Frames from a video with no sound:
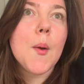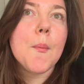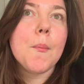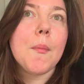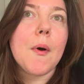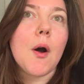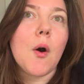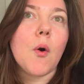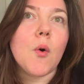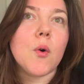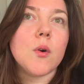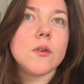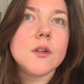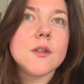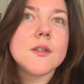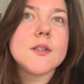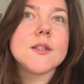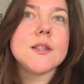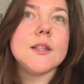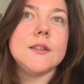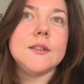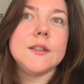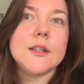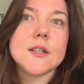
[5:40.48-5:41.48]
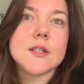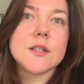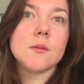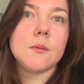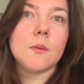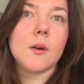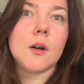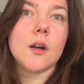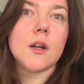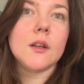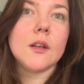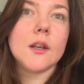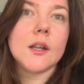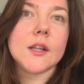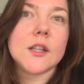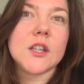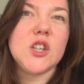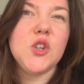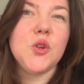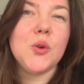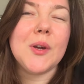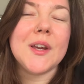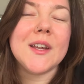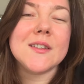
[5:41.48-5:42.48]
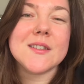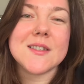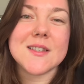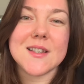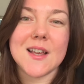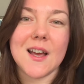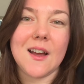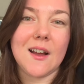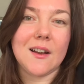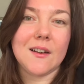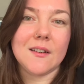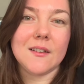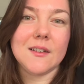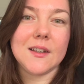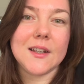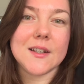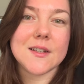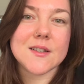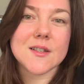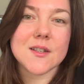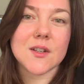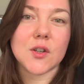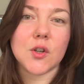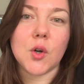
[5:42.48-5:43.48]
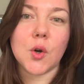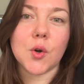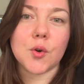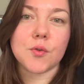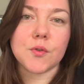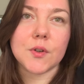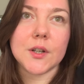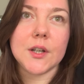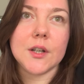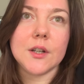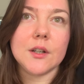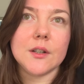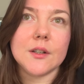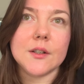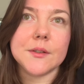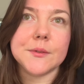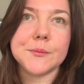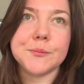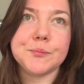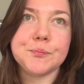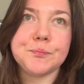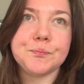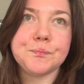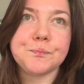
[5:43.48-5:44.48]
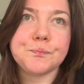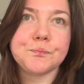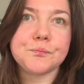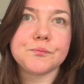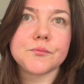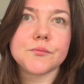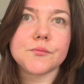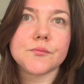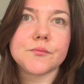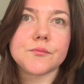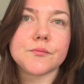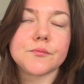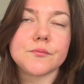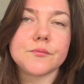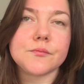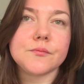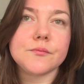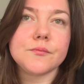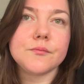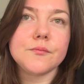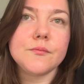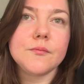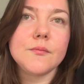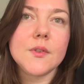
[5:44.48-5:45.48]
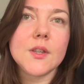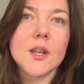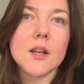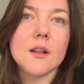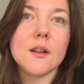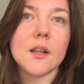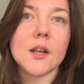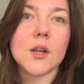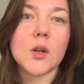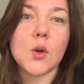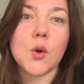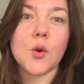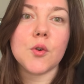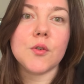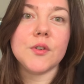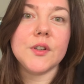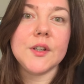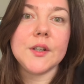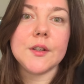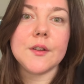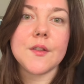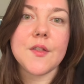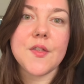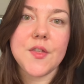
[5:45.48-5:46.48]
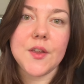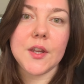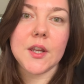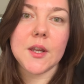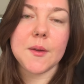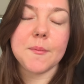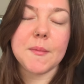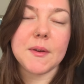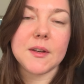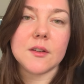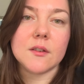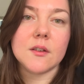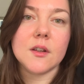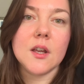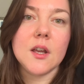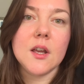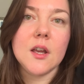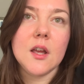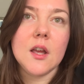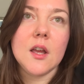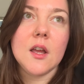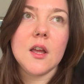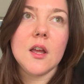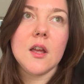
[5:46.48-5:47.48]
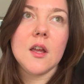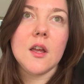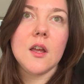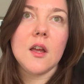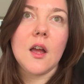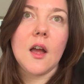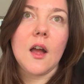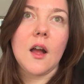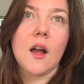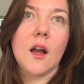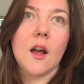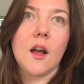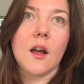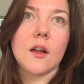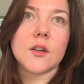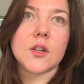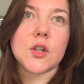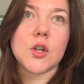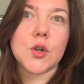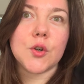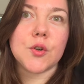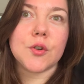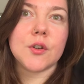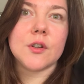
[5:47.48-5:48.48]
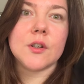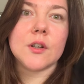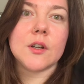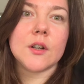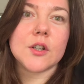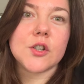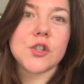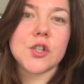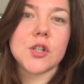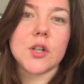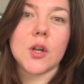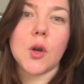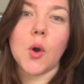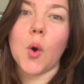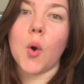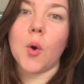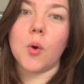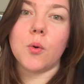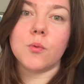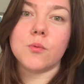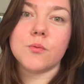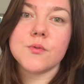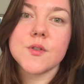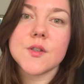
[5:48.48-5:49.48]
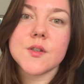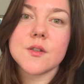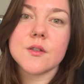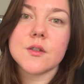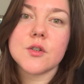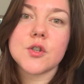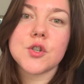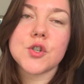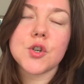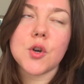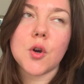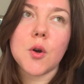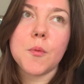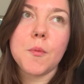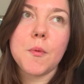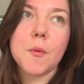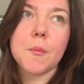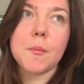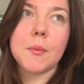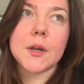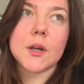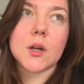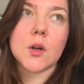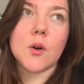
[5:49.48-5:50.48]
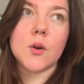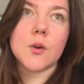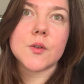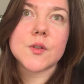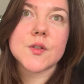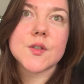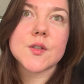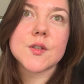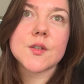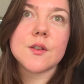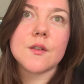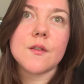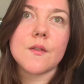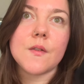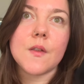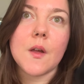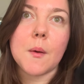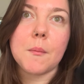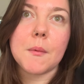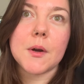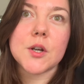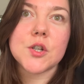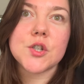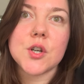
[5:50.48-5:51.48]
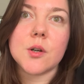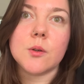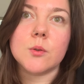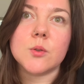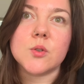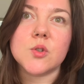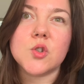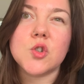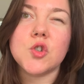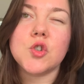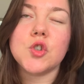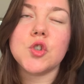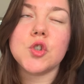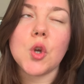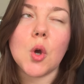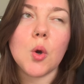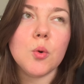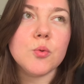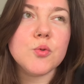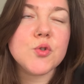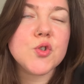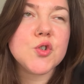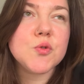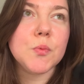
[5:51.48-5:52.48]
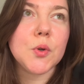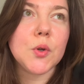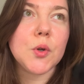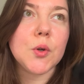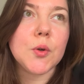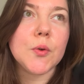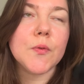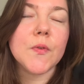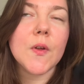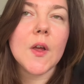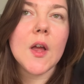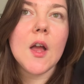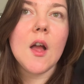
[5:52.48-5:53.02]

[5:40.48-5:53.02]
But honestly, this one, like, you can tell it's a Korean like Korean theme, and Korean actually owns the shop because that matcha was so smooth.